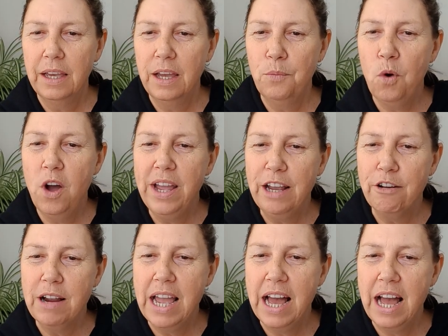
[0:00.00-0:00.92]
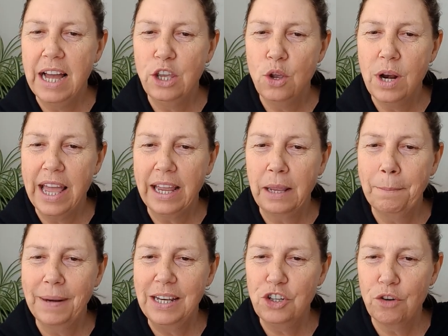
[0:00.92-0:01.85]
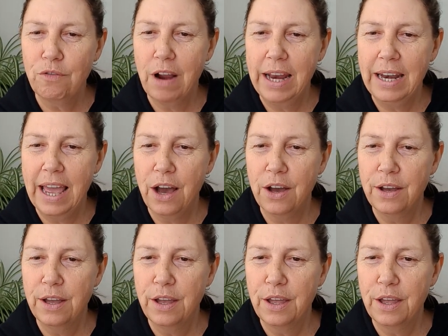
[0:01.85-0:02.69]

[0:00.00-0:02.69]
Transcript: In what area are you lacking pleasure right now?